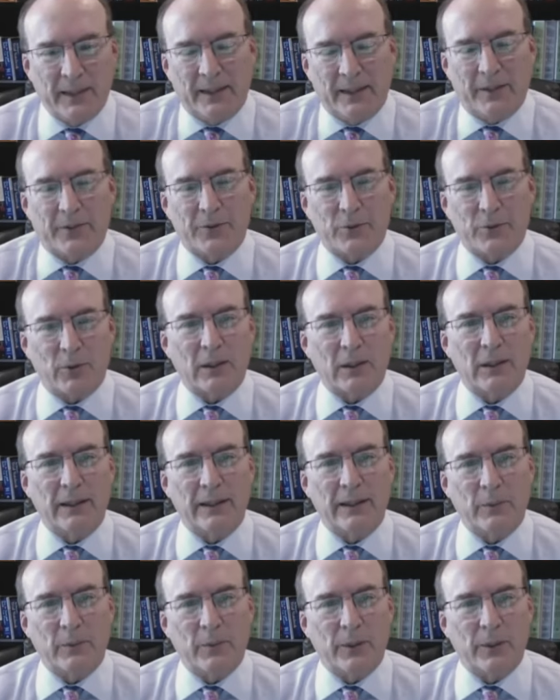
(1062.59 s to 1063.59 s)

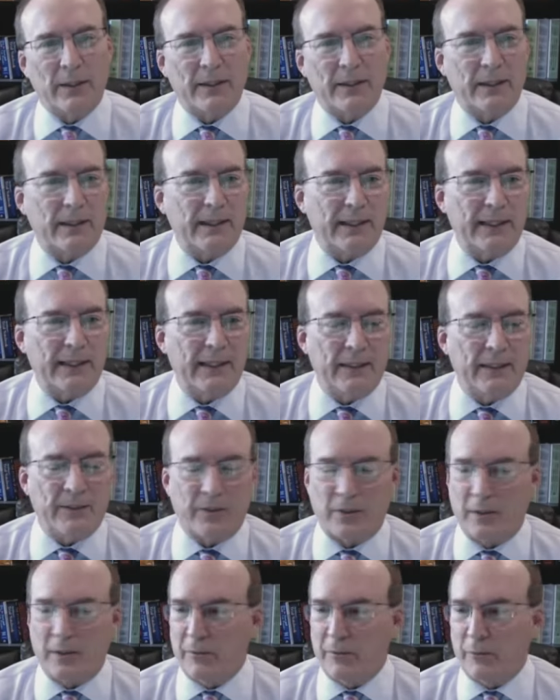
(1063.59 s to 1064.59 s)
struggling with
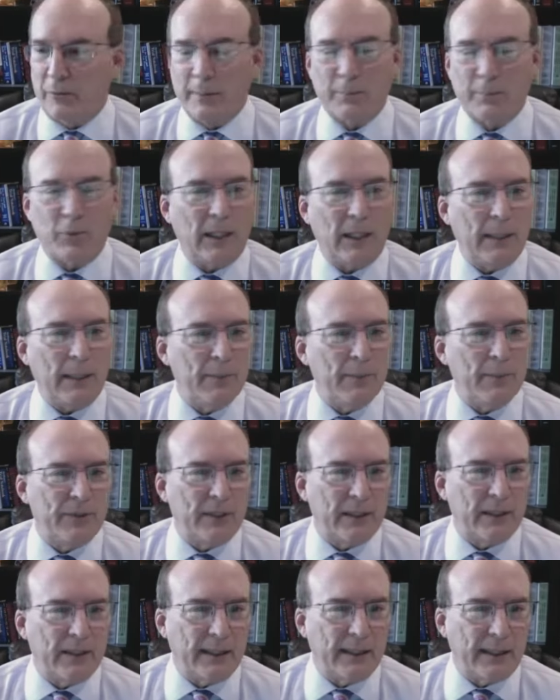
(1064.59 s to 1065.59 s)
e-discovery problems
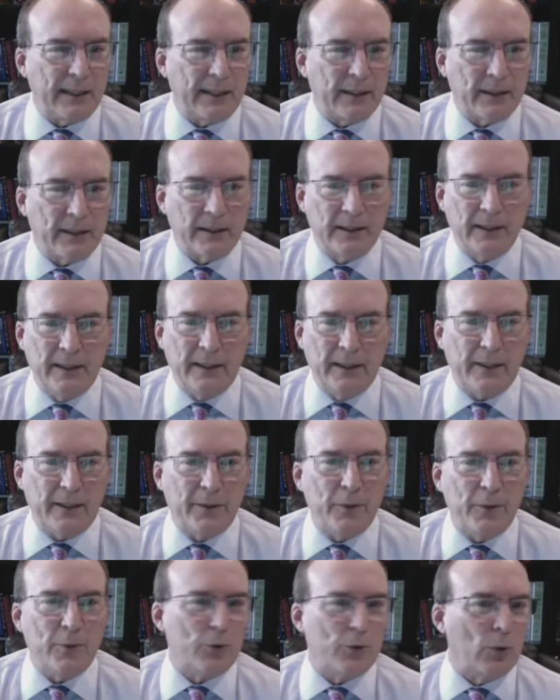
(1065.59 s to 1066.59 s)
that need a
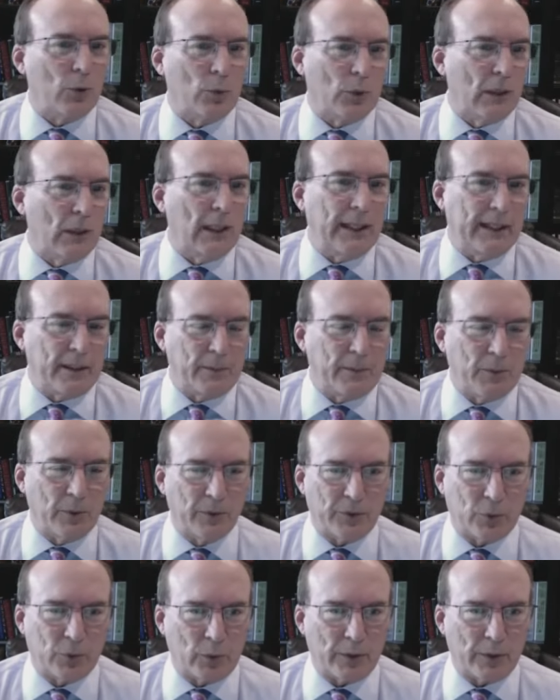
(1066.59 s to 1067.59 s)
neutral, reliable
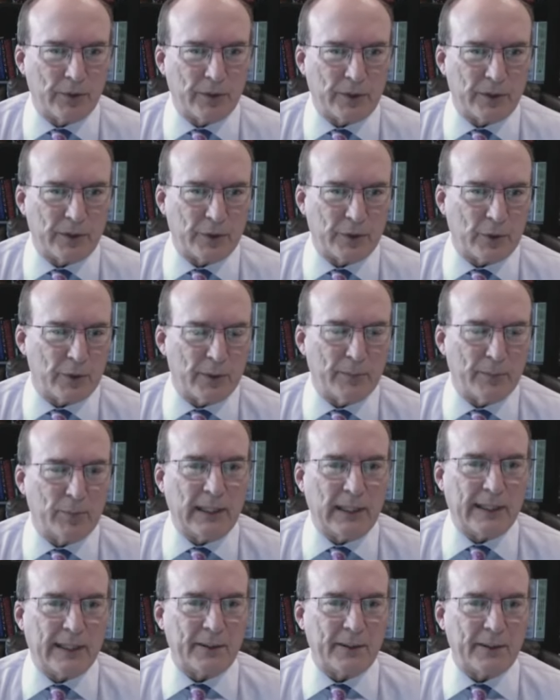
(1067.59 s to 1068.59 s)
source to show them
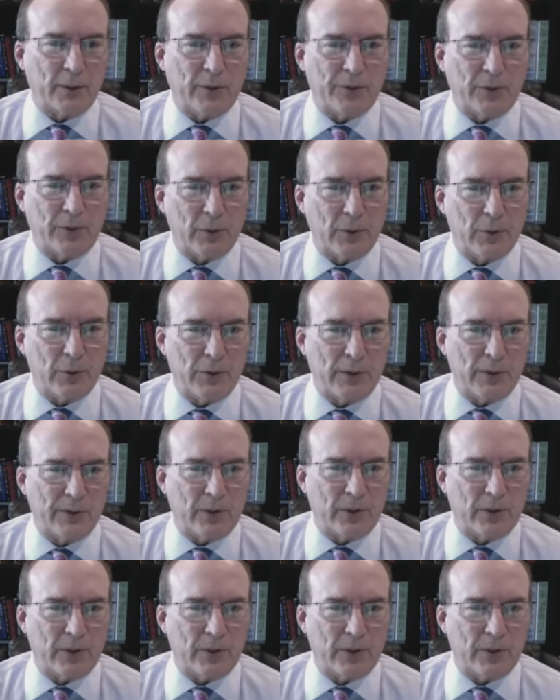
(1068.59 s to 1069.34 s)
practical solutions.